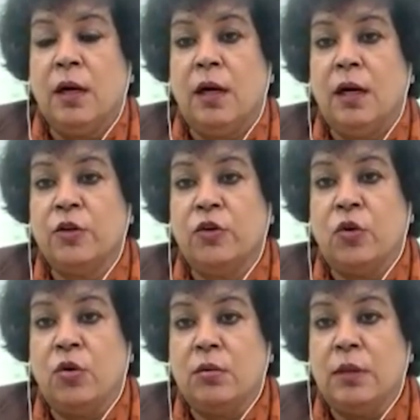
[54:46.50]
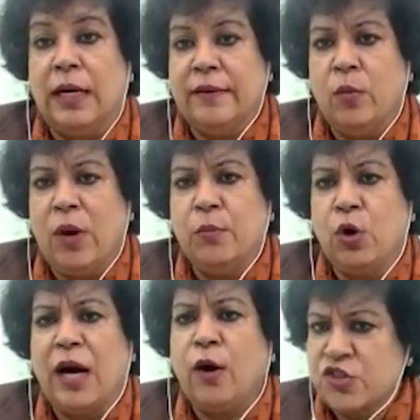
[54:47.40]
I think one
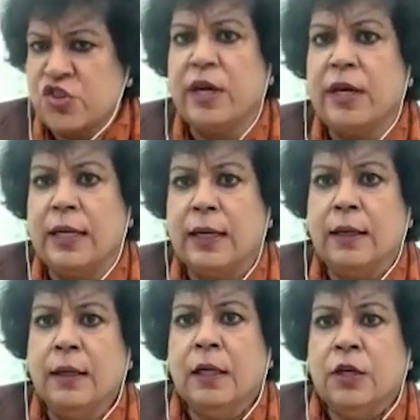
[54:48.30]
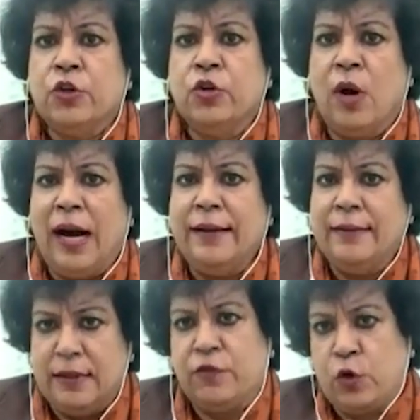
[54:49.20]
more, Australia,
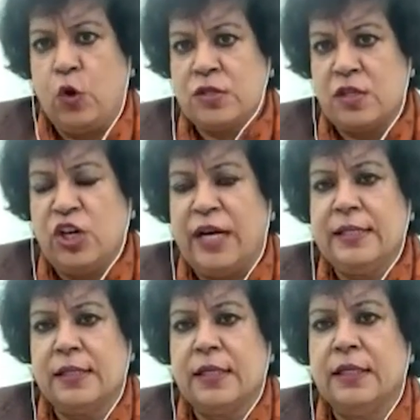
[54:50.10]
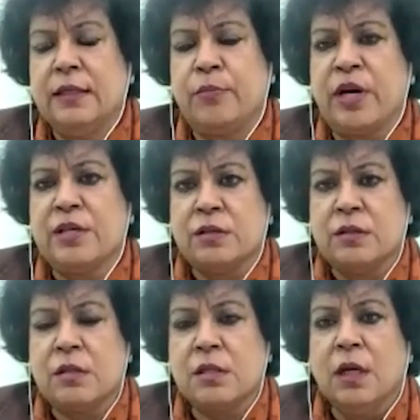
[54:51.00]
and of course the Chinese and Indian
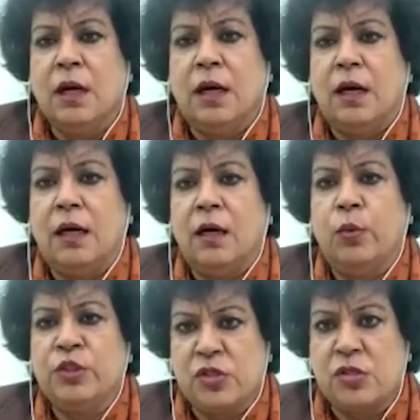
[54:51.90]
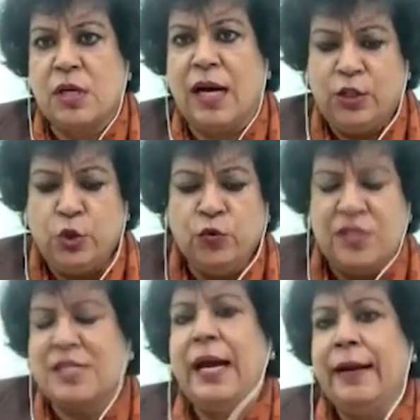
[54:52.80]
presence, and you've
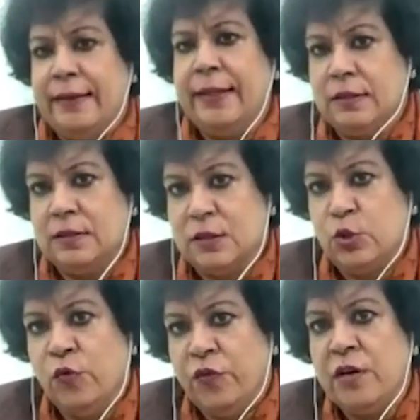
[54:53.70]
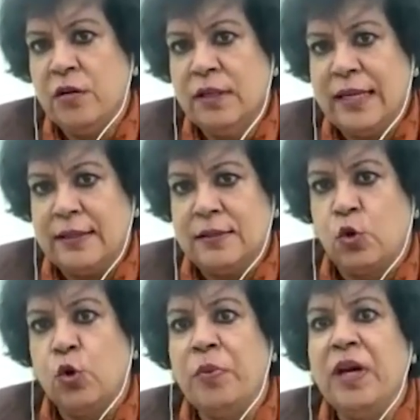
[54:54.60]
said that you've written that it
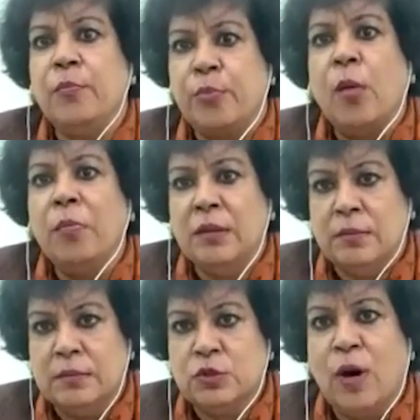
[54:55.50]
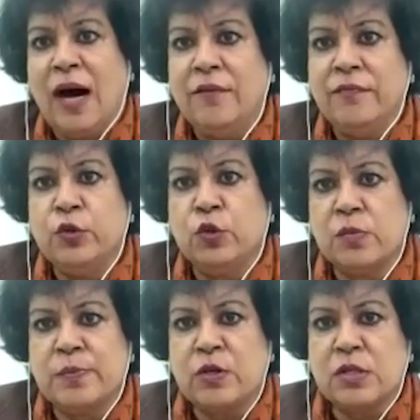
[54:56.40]
could be a problem to have,
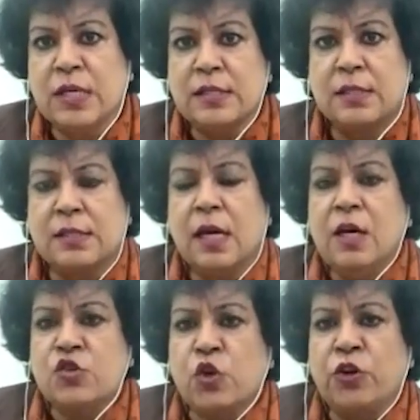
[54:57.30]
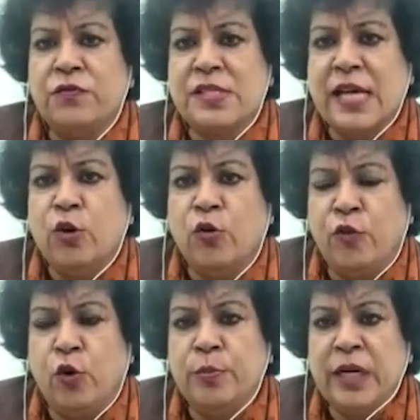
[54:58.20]
because there's this sort of
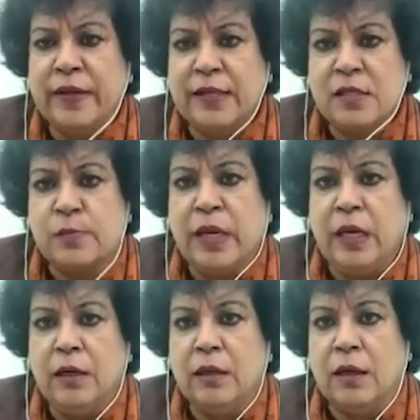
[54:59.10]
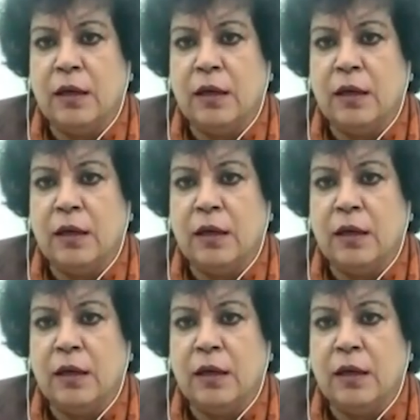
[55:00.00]
xenophobia that is being